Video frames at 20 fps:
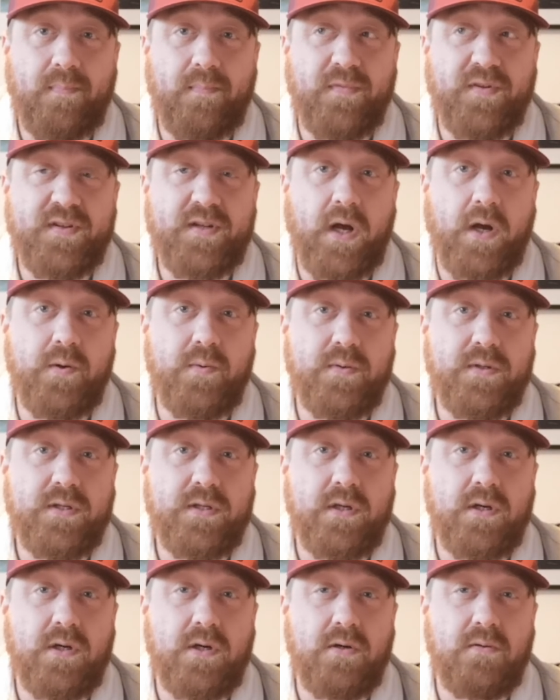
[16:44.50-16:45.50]
sow
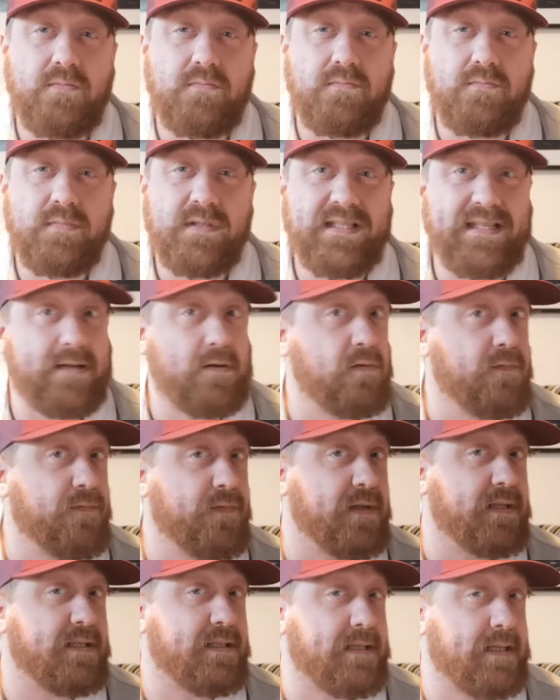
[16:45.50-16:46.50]
some
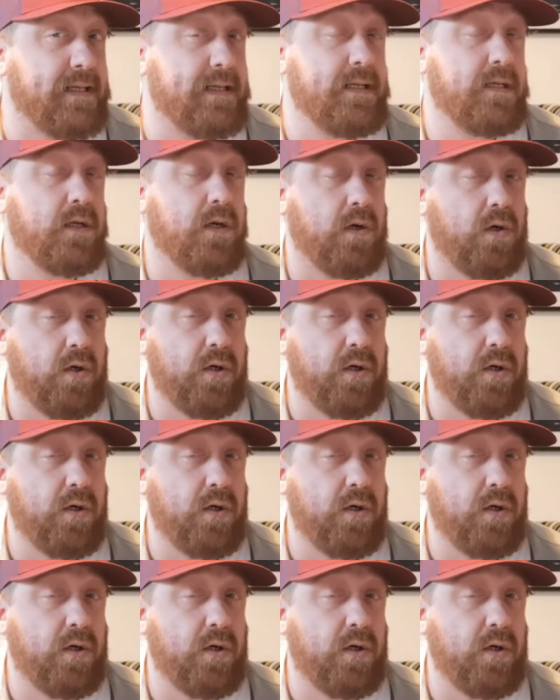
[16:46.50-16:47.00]
silver skin